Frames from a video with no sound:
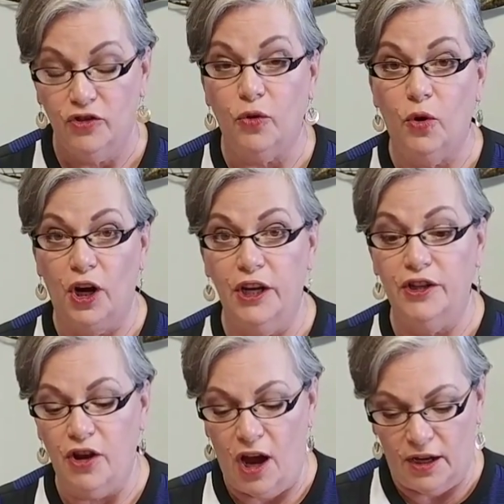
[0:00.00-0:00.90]
So we're
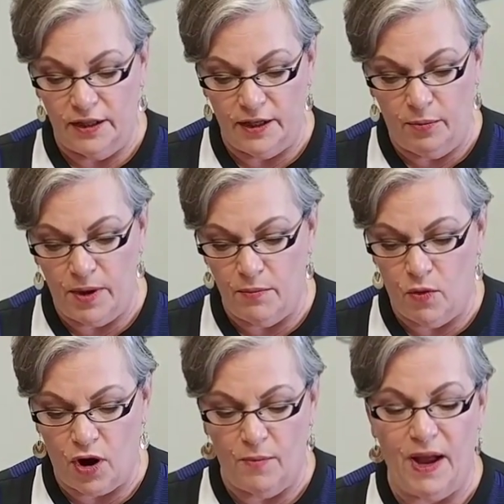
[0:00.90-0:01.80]
going to talk a little
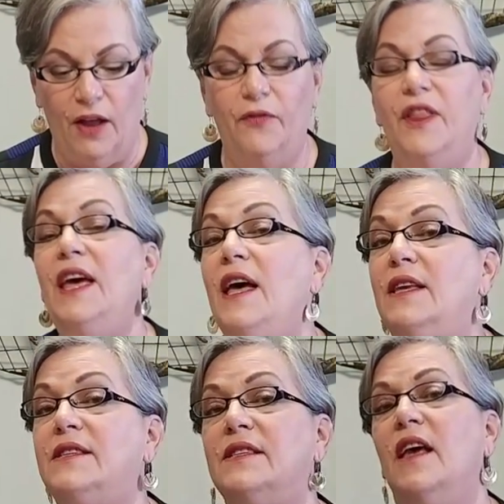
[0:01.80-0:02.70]
bit more about
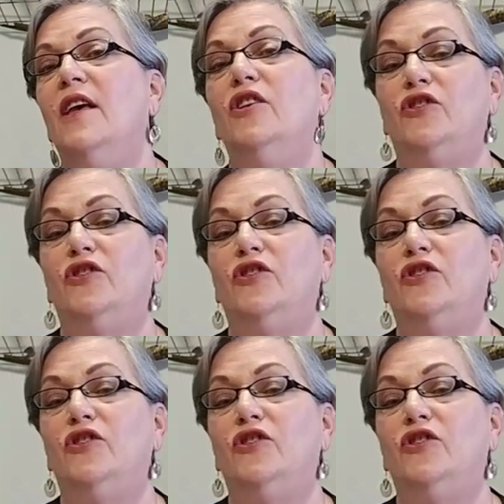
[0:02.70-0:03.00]
this.